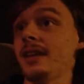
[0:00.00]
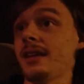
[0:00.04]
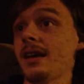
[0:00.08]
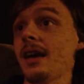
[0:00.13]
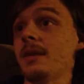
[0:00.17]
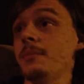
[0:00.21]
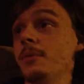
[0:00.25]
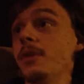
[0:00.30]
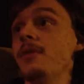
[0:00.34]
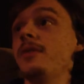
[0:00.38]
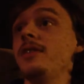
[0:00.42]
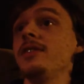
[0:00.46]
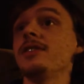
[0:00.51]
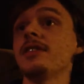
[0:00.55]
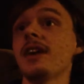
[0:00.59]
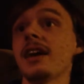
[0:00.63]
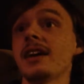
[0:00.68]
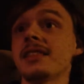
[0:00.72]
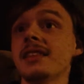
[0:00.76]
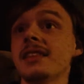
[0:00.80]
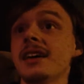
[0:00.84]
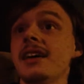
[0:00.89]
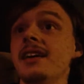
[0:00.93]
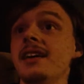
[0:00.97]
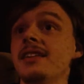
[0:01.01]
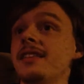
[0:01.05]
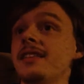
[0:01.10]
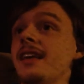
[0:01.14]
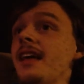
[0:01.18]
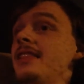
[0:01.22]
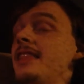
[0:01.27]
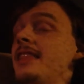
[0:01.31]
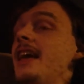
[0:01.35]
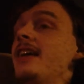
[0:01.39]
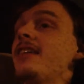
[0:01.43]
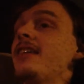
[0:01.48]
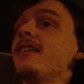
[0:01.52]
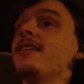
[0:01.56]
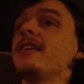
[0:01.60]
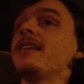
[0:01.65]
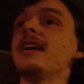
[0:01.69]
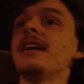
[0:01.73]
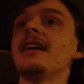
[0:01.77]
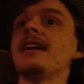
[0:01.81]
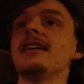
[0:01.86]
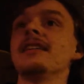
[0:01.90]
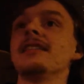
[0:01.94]
movies like this, they could
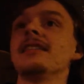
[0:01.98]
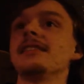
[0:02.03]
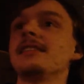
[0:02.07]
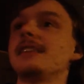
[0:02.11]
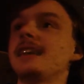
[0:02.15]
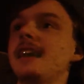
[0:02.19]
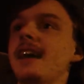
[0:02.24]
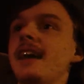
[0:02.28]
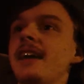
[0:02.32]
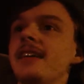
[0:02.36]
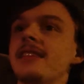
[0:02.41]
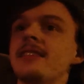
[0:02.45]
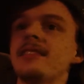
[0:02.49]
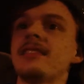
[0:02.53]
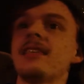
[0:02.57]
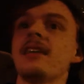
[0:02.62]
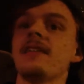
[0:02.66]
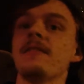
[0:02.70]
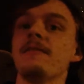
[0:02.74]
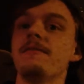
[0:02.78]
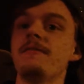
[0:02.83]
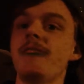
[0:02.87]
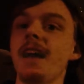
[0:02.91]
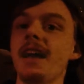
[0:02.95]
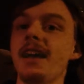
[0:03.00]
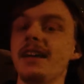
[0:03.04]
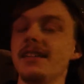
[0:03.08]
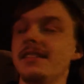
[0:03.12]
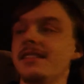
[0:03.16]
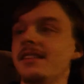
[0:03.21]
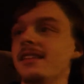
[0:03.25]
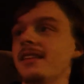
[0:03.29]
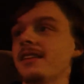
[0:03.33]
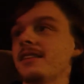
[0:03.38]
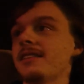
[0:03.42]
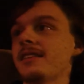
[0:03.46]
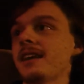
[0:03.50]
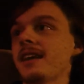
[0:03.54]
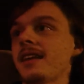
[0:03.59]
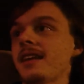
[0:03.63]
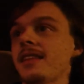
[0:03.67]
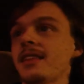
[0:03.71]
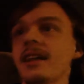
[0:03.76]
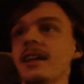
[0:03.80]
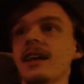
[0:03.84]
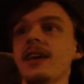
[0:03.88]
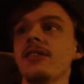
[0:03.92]
get kicked to the face, and a
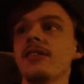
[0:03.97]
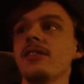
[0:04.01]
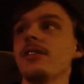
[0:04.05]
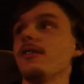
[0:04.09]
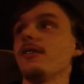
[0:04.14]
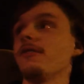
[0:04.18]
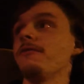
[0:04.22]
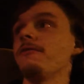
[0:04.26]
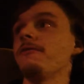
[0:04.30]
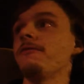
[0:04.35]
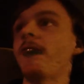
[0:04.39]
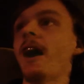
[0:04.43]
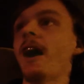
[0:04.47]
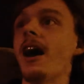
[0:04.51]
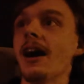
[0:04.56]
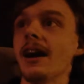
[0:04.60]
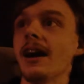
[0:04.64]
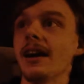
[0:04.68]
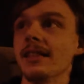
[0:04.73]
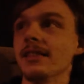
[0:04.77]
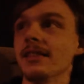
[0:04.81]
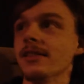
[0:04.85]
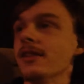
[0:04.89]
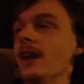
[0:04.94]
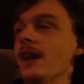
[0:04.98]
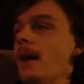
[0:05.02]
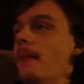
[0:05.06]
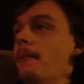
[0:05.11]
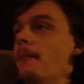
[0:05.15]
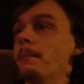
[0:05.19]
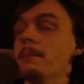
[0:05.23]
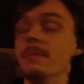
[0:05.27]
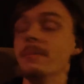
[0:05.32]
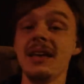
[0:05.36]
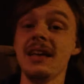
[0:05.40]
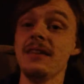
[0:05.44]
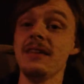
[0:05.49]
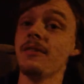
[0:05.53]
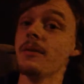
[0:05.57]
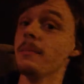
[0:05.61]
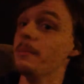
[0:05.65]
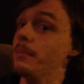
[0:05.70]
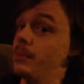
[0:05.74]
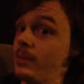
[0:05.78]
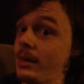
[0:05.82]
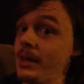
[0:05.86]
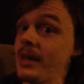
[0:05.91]
second later, they're fine. They're not
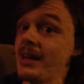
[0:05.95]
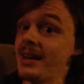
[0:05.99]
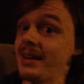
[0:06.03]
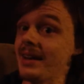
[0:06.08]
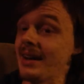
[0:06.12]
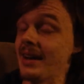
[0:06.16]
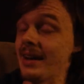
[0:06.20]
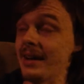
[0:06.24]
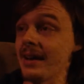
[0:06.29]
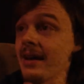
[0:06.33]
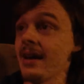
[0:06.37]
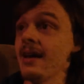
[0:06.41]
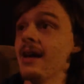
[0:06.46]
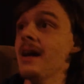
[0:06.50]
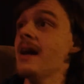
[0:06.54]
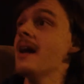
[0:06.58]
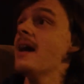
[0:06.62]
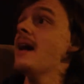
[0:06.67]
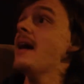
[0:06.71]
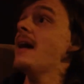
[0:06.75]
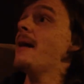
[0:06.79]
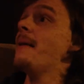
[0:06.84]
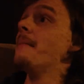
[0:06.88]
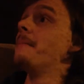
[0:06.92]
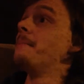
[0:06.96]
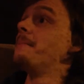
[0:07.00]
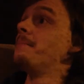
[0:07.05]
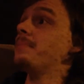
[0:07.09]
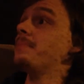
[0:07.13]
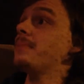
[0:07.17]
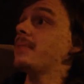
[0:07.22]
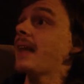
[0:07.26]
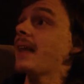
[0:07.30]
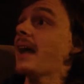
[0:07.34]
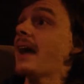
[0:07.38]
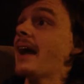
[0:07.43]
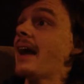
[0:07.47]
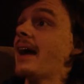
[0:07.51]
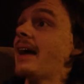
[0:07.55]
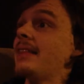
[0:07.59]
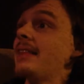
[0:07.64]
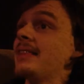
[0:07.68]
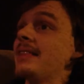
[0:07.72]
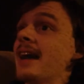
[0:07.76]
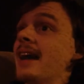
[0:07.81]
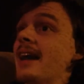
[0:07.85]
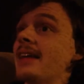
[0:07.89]
even bleeding.
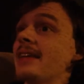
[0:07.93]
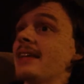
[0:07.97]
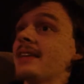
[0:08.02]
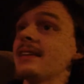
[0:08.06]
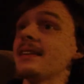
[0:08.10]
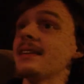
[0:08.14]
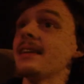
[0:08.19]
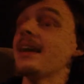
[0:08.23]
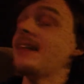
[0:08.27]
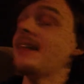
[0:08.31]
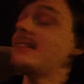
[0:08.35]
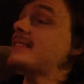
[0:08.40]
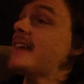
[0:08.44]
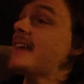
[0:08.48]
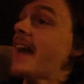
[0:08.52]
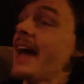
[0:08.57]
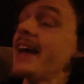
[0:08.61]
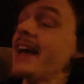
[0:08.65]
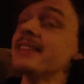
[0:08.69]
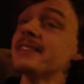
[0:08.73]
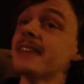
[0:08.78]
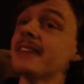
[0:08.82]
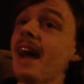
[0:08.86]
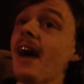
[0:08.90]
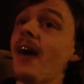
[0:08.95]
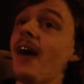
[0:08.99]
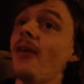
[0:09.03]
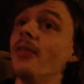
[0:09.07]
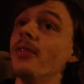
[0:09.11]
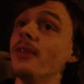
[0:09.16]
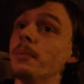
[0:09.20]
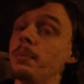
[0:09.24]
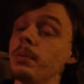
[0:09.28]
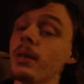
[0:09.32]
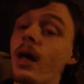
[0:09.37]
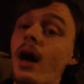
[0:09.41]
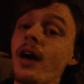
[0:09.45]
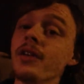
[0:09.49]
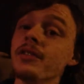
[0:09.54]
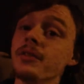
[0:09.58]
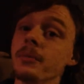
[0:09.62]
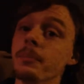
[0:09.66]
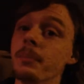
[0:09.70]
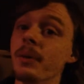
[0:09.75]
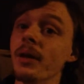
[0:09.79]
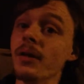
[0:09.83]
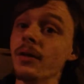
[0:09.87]
And that, it takes out the
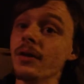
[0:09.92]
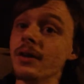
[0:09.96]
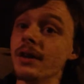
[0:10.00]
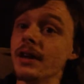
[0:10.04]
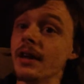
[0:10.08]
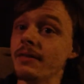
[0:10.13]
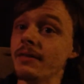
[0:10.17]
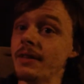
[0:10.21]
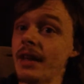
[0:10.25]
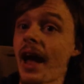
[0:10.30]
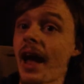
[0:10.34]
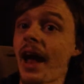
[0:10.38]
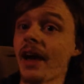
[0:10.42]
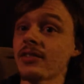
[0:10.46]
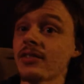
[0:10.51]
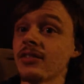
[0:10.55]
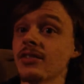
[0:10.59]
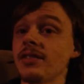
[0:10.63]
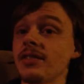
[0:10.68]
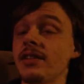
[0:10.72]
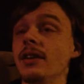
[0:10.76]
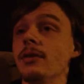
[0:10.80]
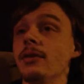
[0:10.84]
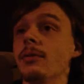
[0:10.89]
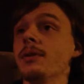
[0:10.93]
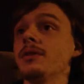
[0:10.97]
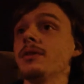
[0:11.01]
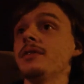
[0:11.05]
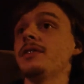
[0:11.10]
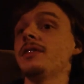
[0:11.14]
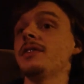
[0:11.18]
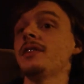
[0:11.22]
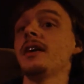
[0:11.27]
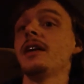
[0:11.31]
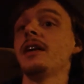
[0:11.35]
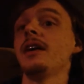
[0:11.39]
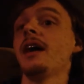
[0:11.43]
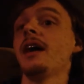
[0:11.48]
plausibility of the action sequence.